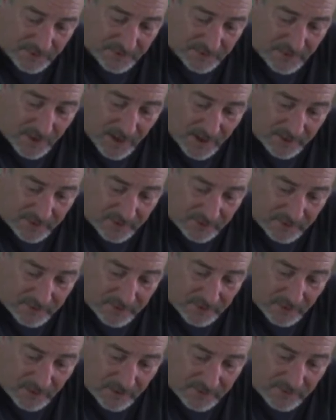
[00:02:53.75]
Tiger
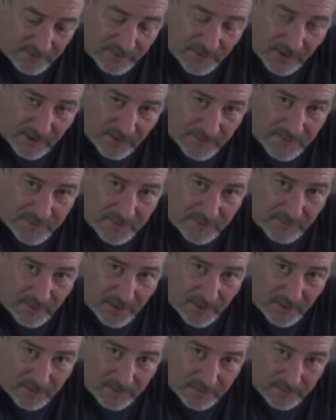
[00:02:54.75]
claw develops the
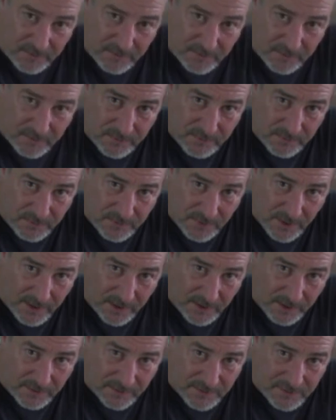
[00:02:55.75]
bone
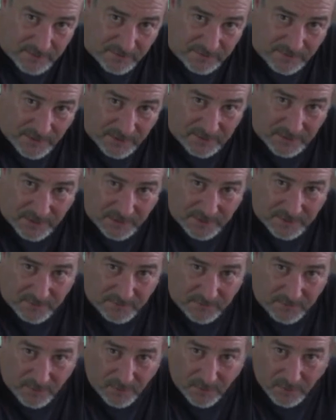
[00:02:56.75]
and is the foundation
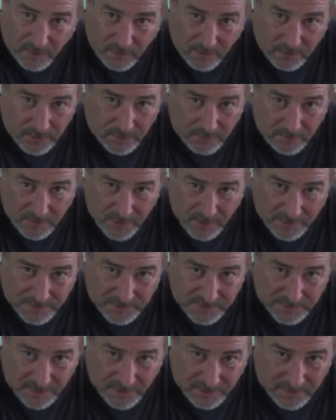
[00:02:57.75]
for all karate
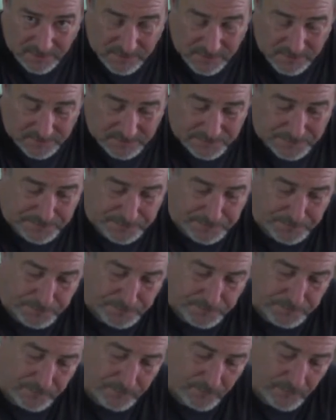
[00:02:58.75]
styles
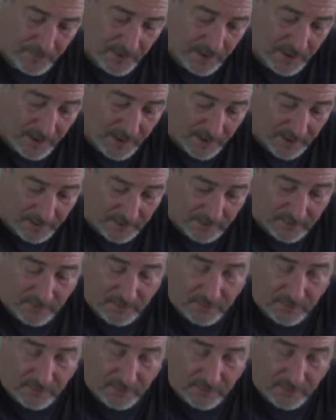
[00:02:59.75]
and